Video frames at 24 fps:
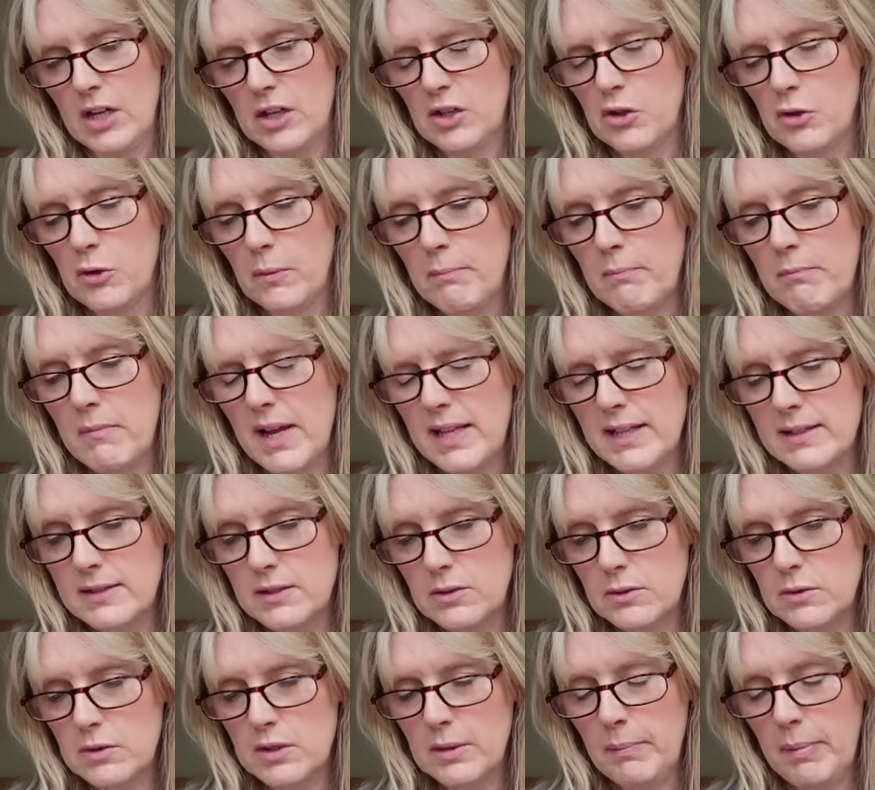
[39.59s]
Your
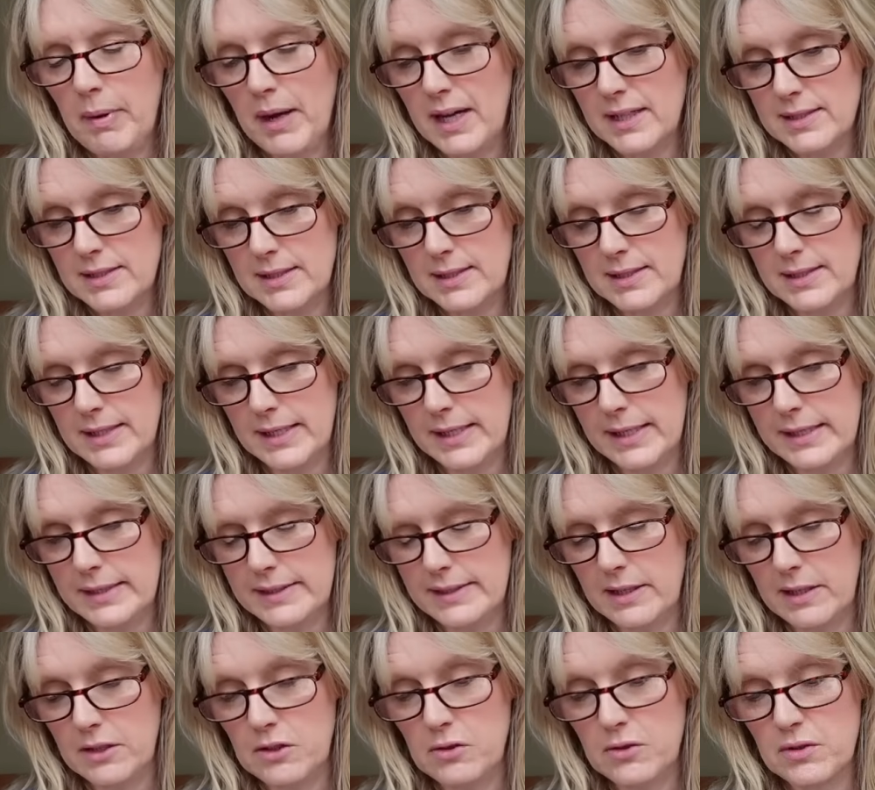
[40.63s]
mental
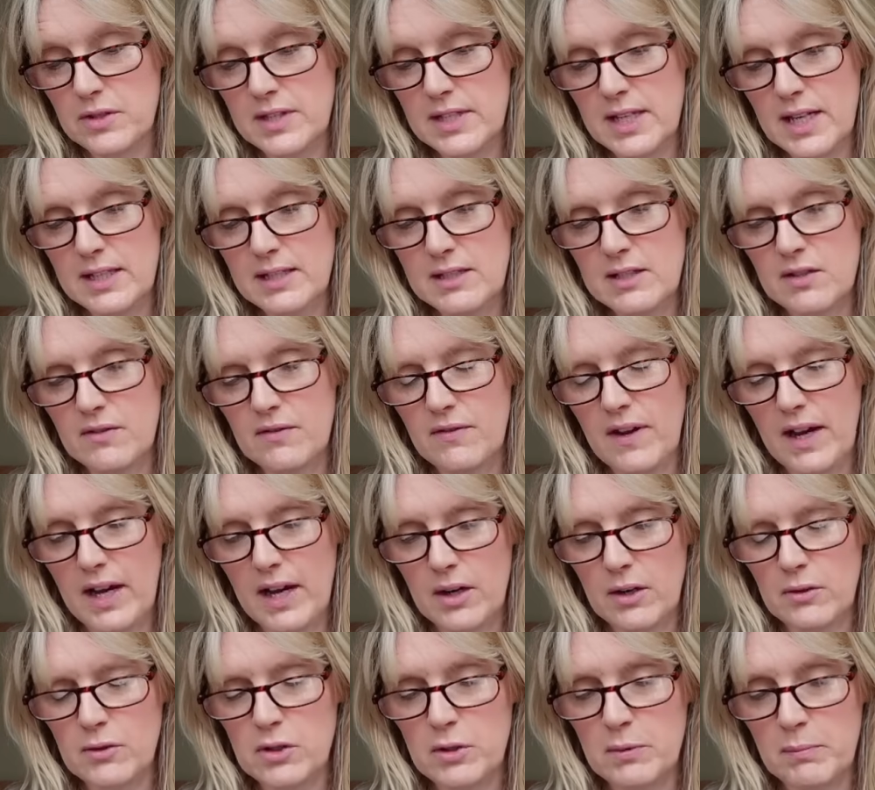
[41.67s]
capacities and your sense of
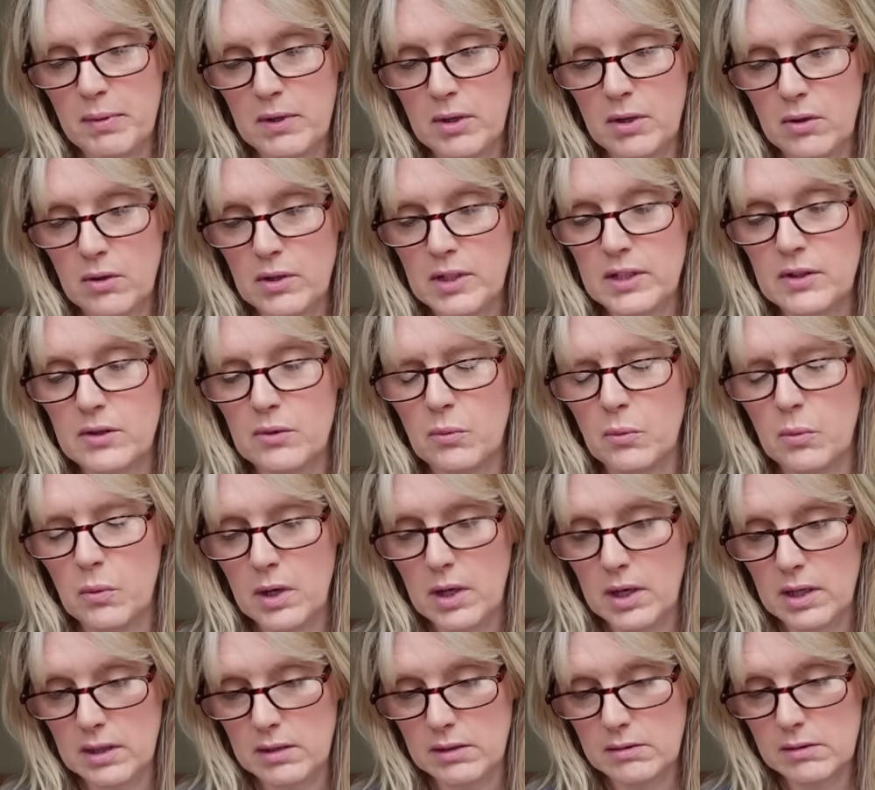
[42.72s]
how you belong in the
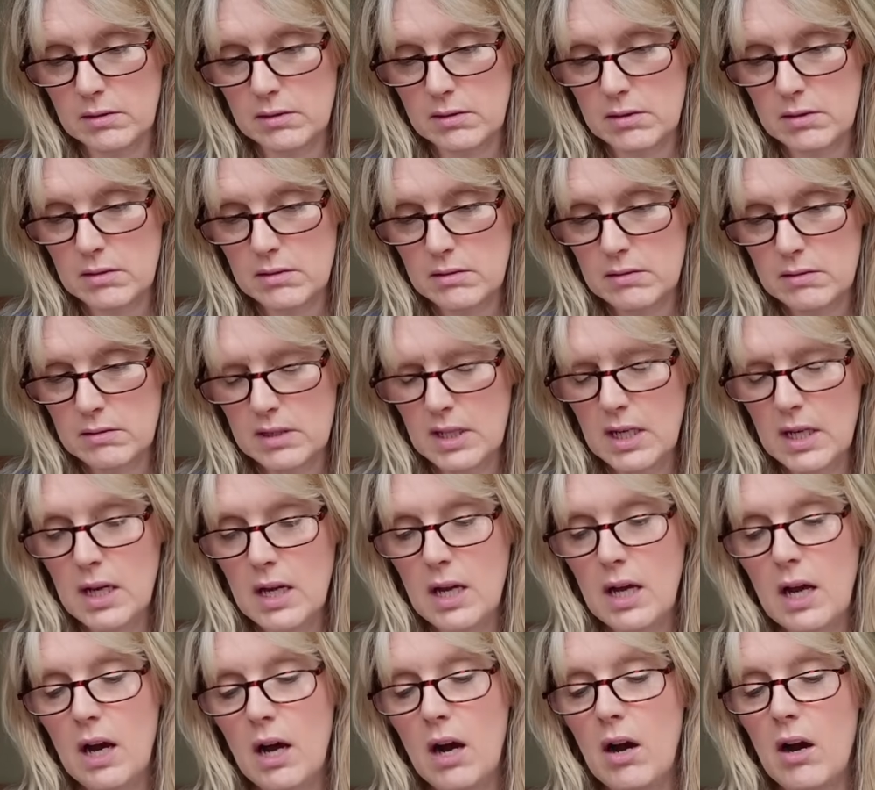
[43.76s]
world
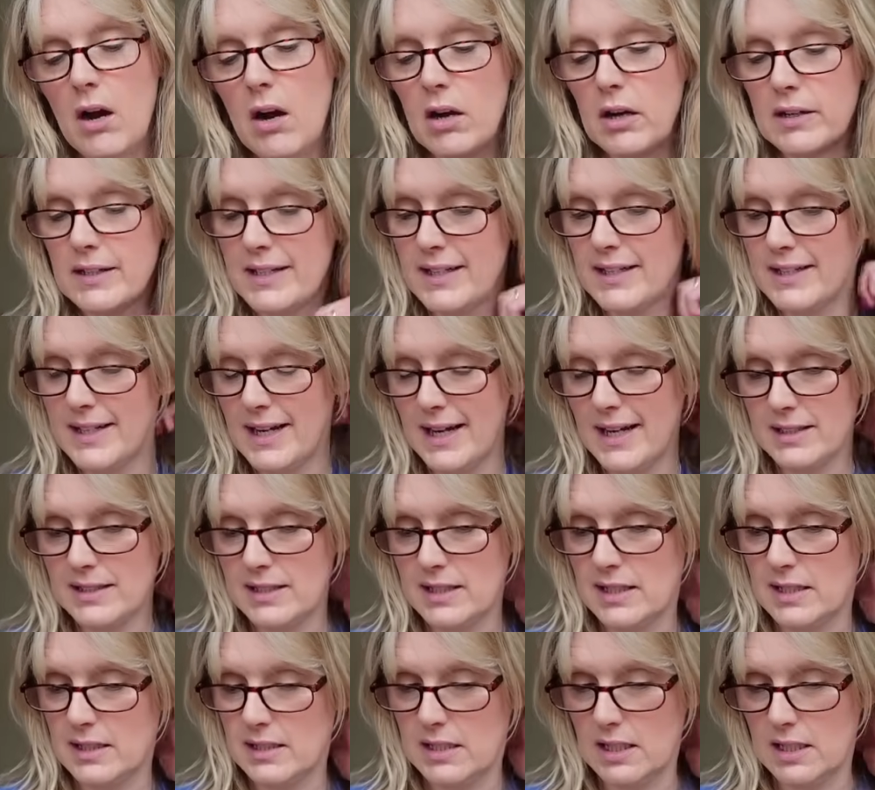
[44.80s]
are
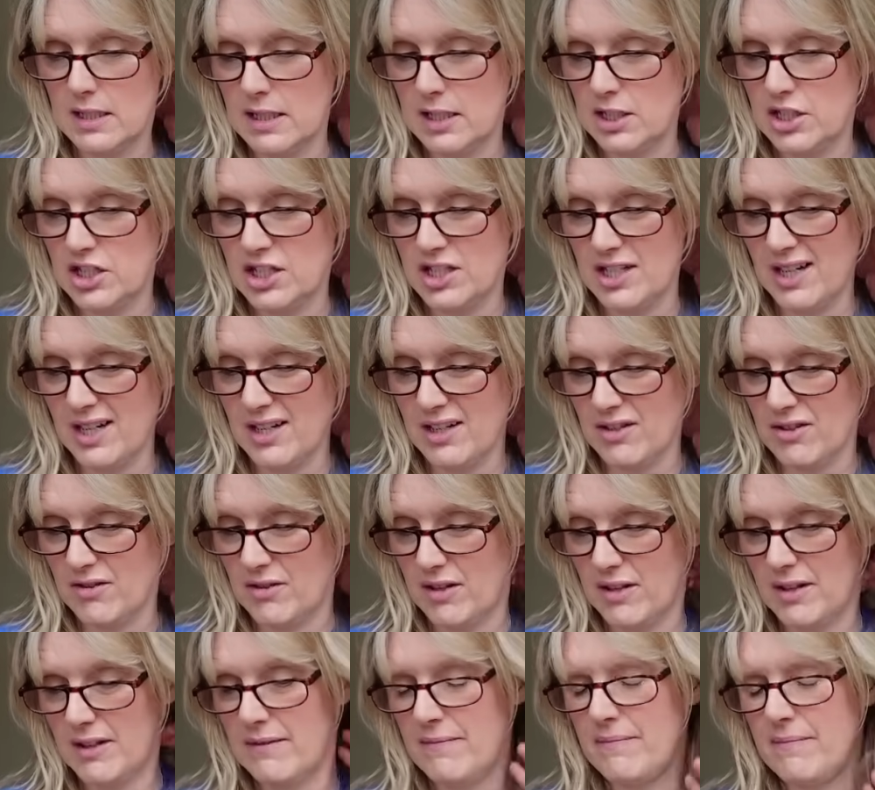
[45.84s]
connected to this
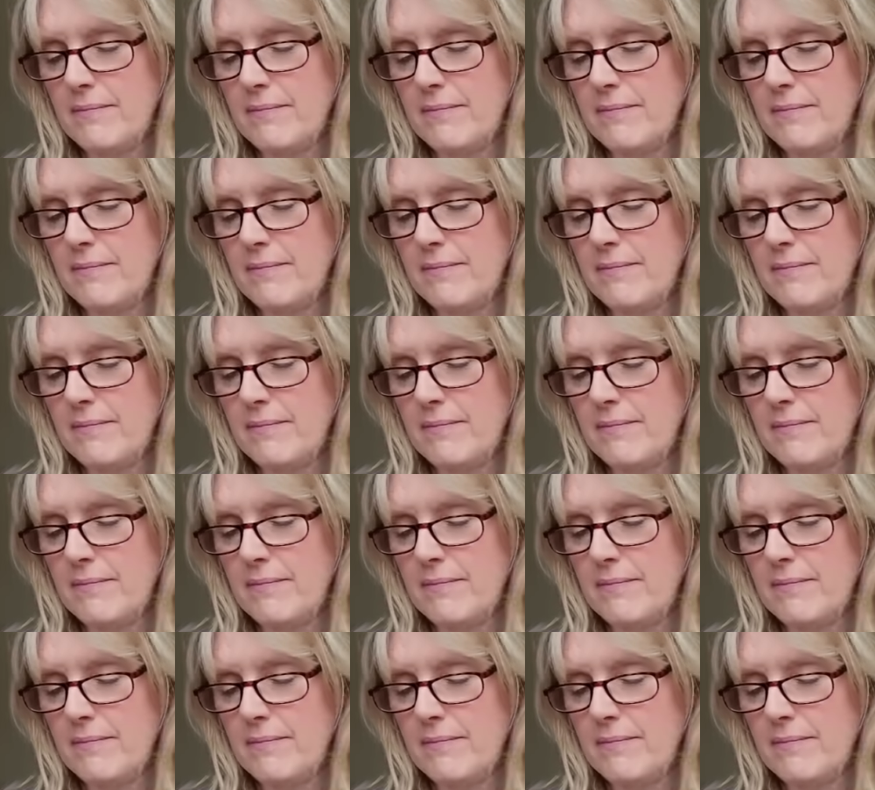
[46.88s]
chakra.